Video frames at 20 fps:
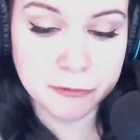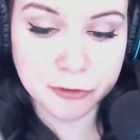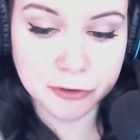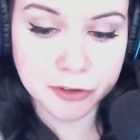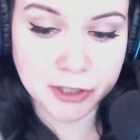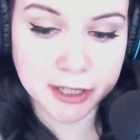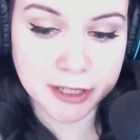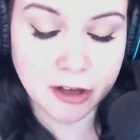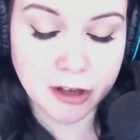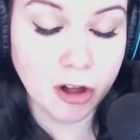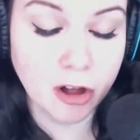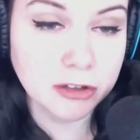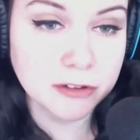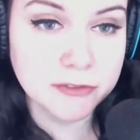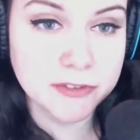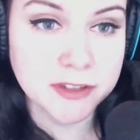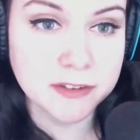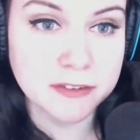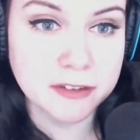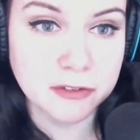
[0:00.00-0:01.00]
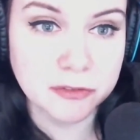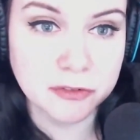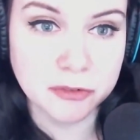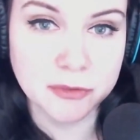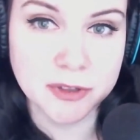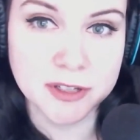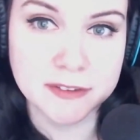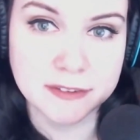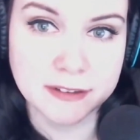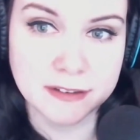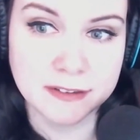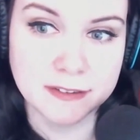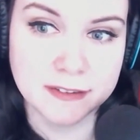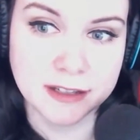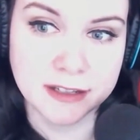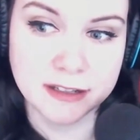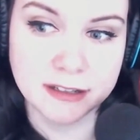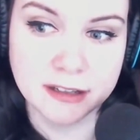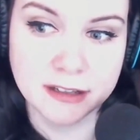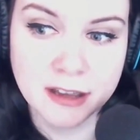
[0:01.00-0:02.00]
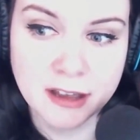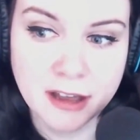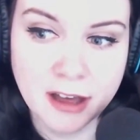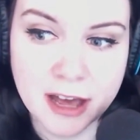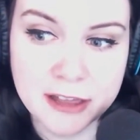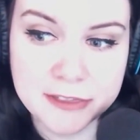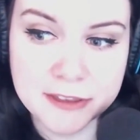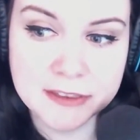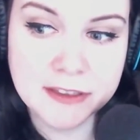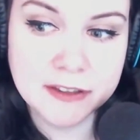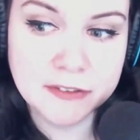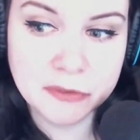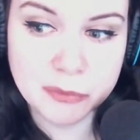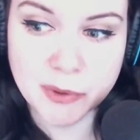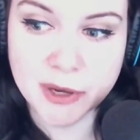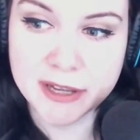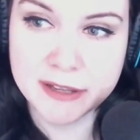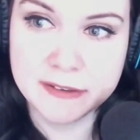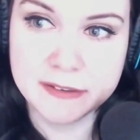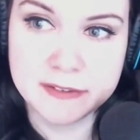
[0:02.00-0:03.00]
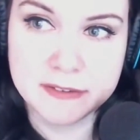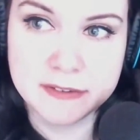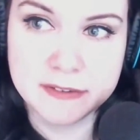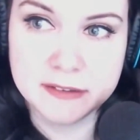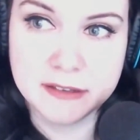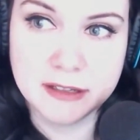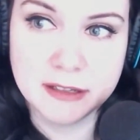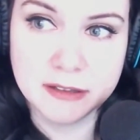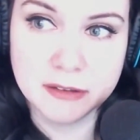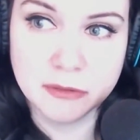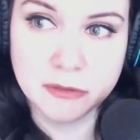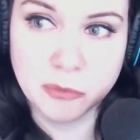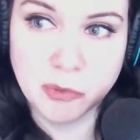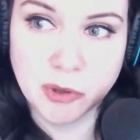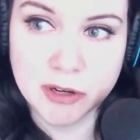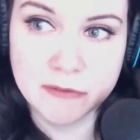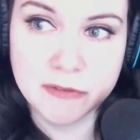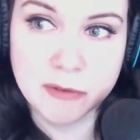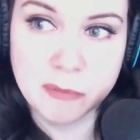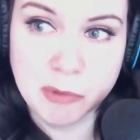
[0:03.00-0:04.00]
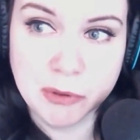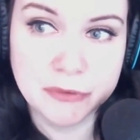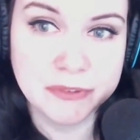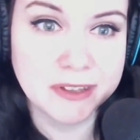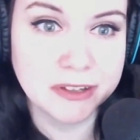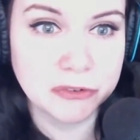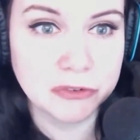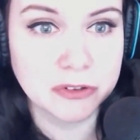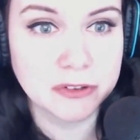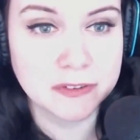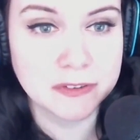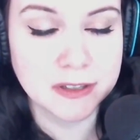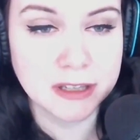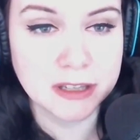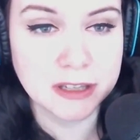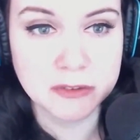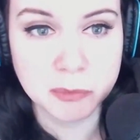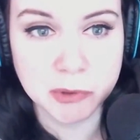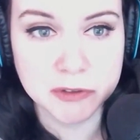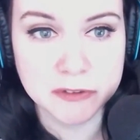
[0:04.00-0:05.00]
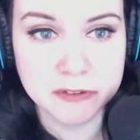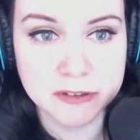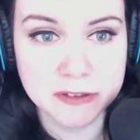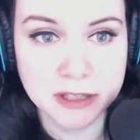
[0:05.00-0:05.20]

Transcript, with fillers: for like all of these different reasons. And I think that's why it's one of the most interesting esports